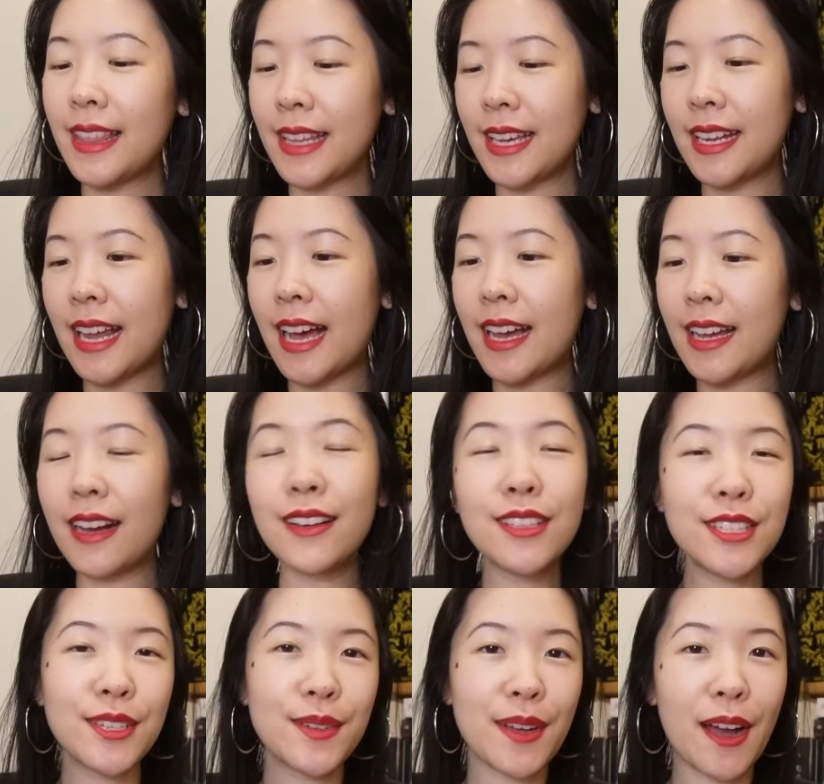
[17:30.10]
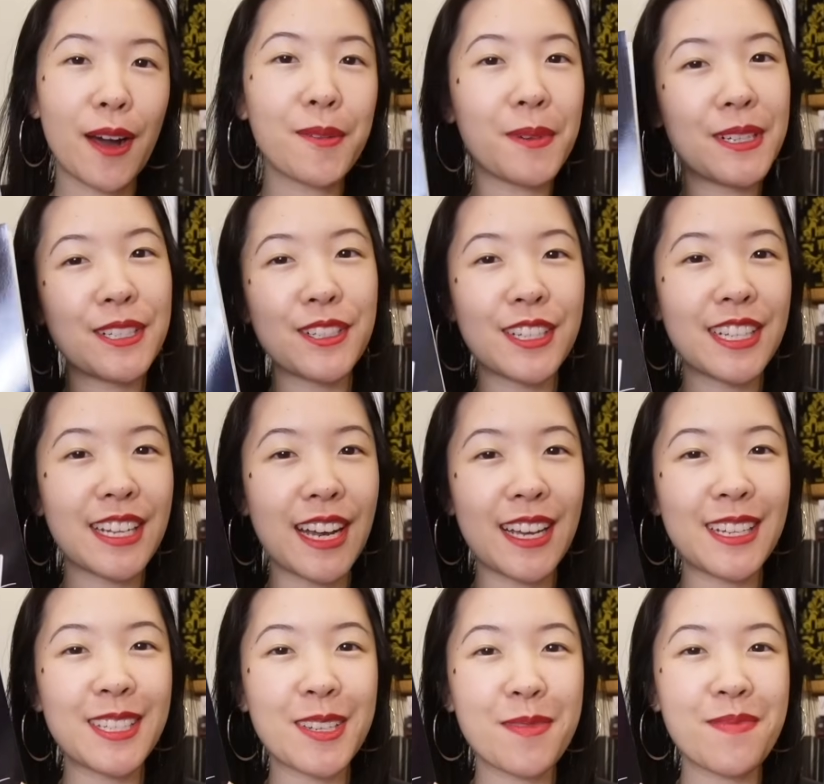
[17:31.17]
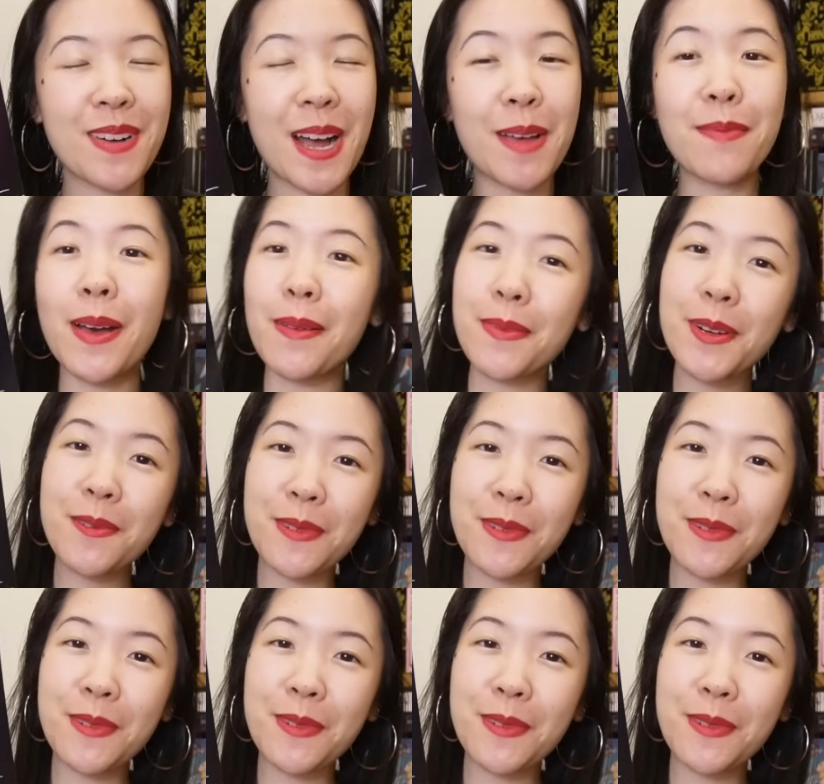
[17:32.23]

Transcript: And then I also got One Dirty Night by Pepper